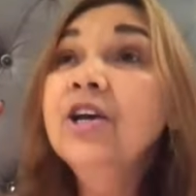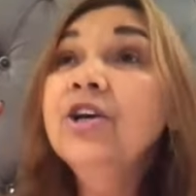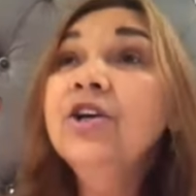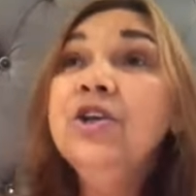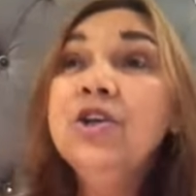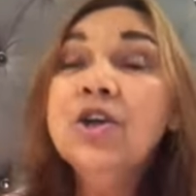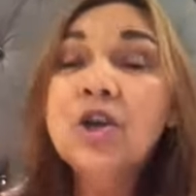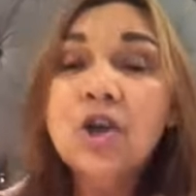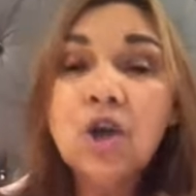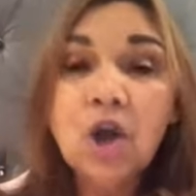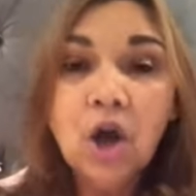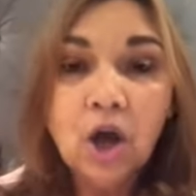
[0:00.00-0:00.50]

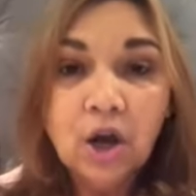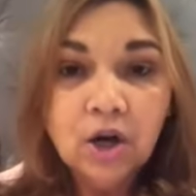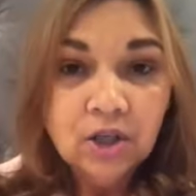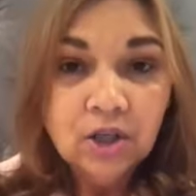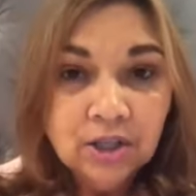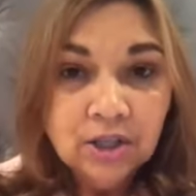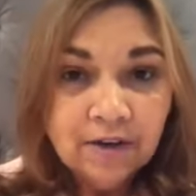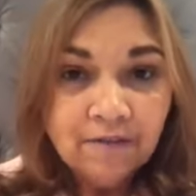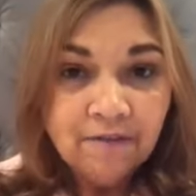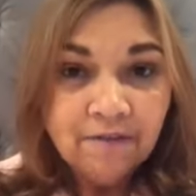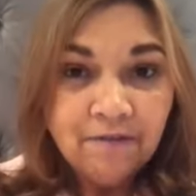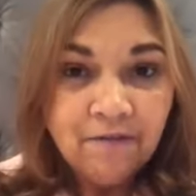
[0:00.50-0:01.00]
You've got to
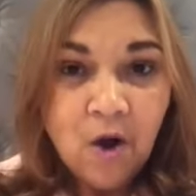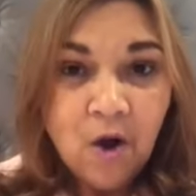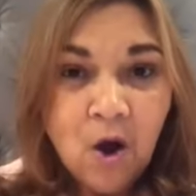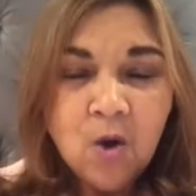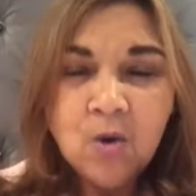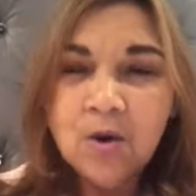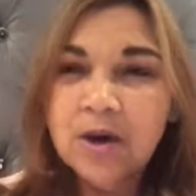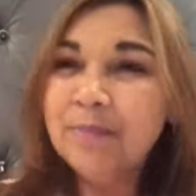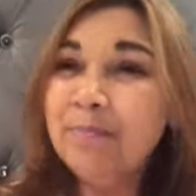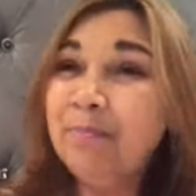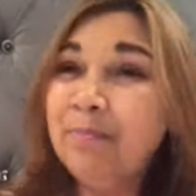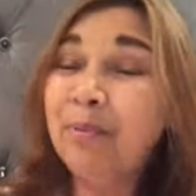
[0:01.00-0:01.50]
look
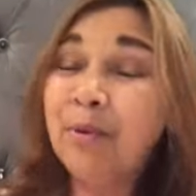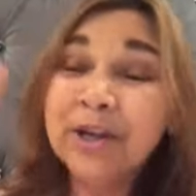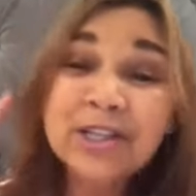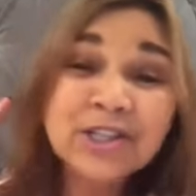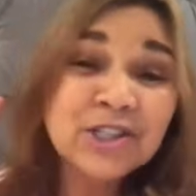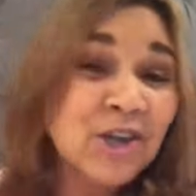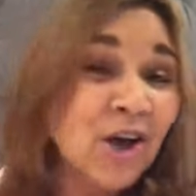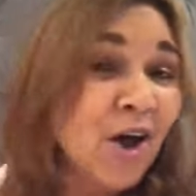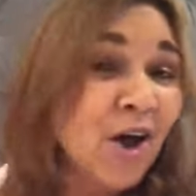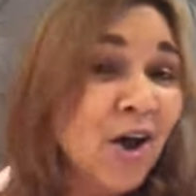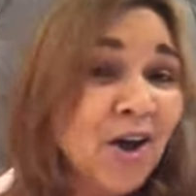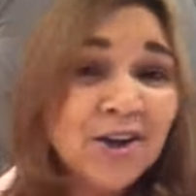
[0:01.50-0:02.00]
forward, press
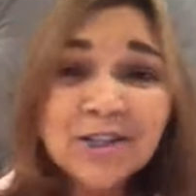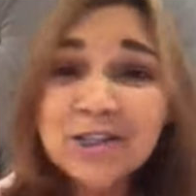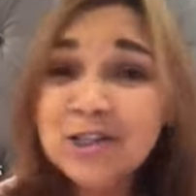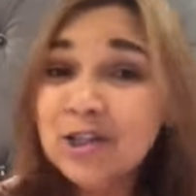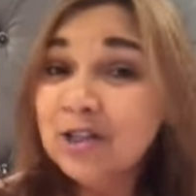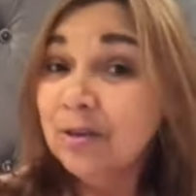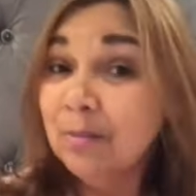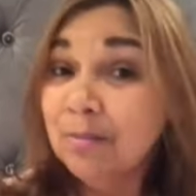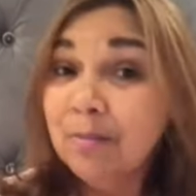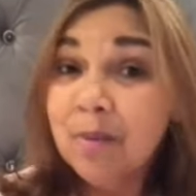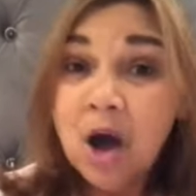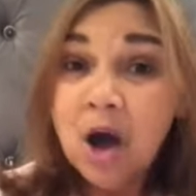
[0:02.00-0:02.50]
on to
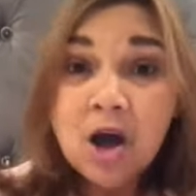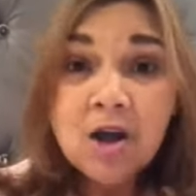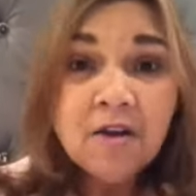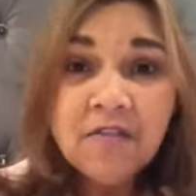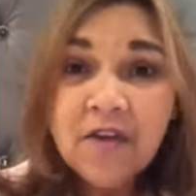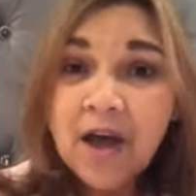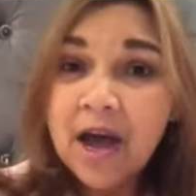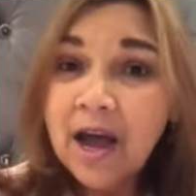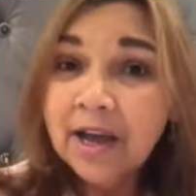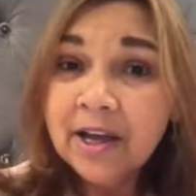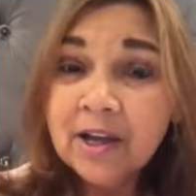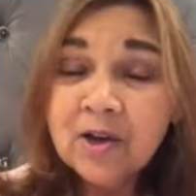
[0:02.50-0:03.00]
the mark of
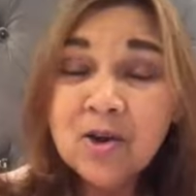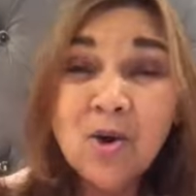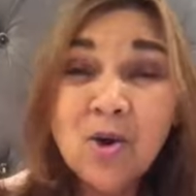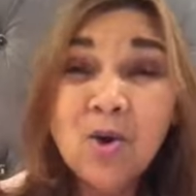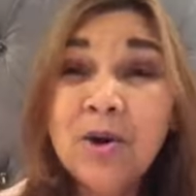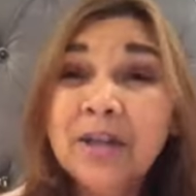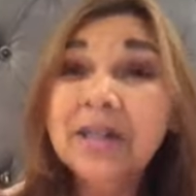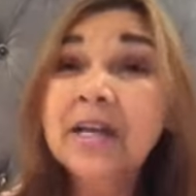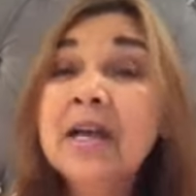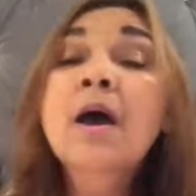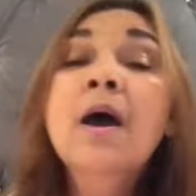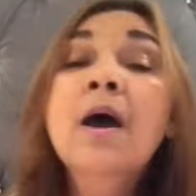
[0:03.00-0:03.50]
the high
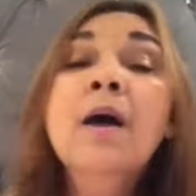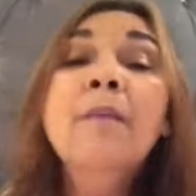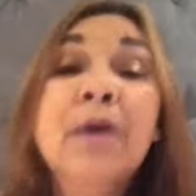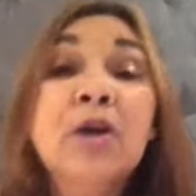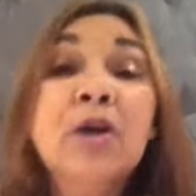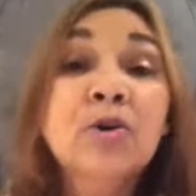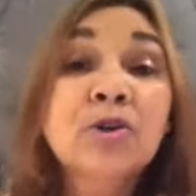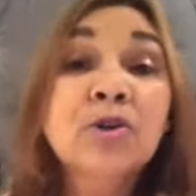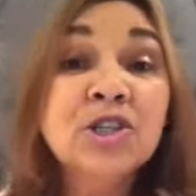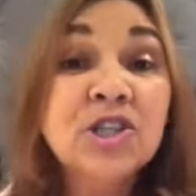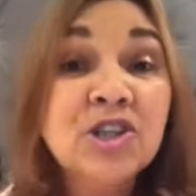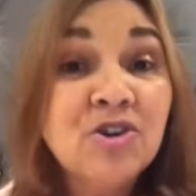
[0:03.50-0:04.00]
calling,
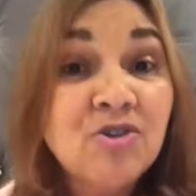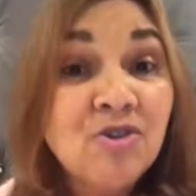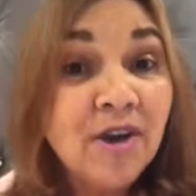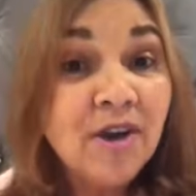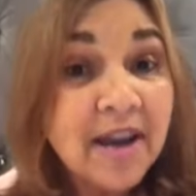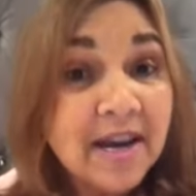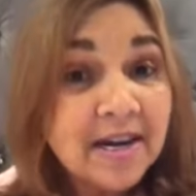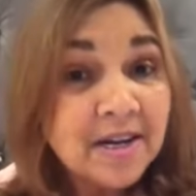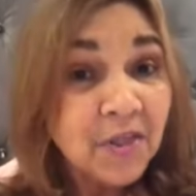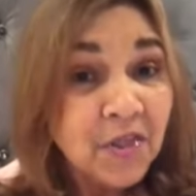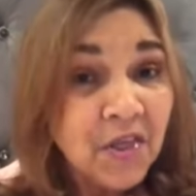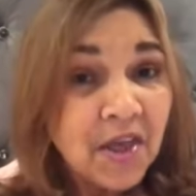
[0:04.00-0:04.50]
because
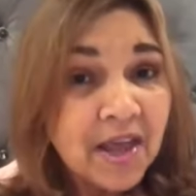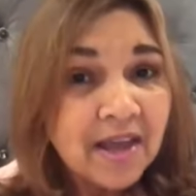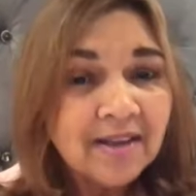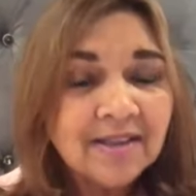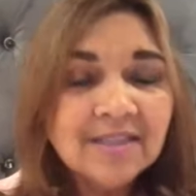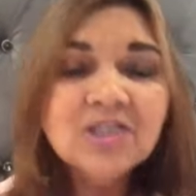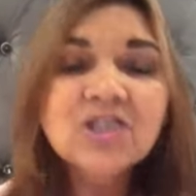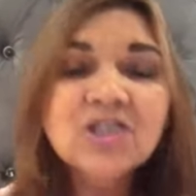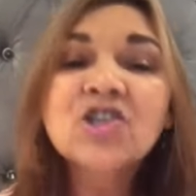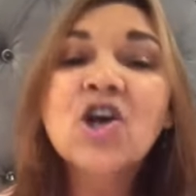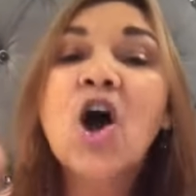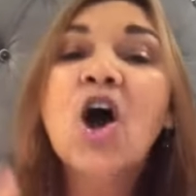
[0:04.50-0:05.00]
greater
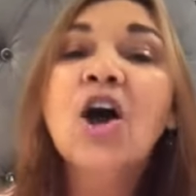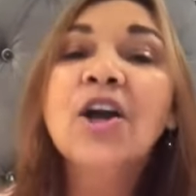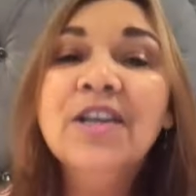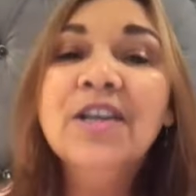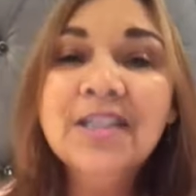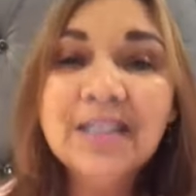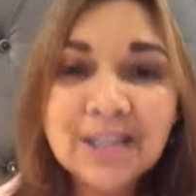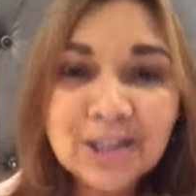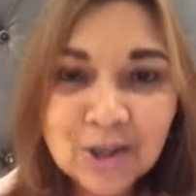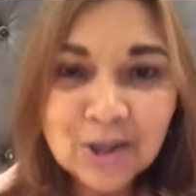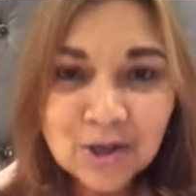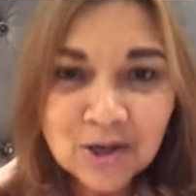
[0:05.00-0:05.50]
things are
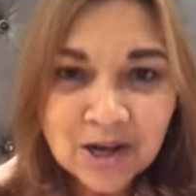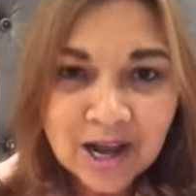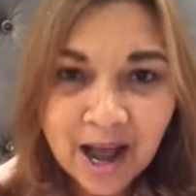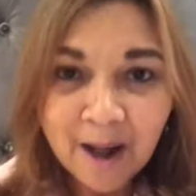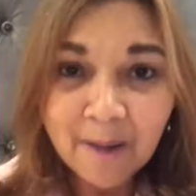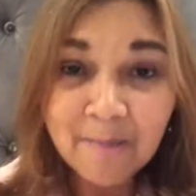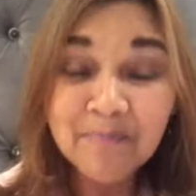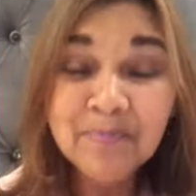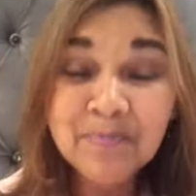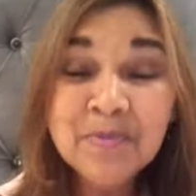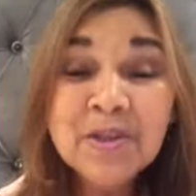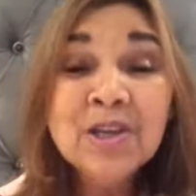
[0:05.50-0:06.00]
yet to
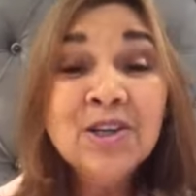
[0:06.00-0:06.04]
come.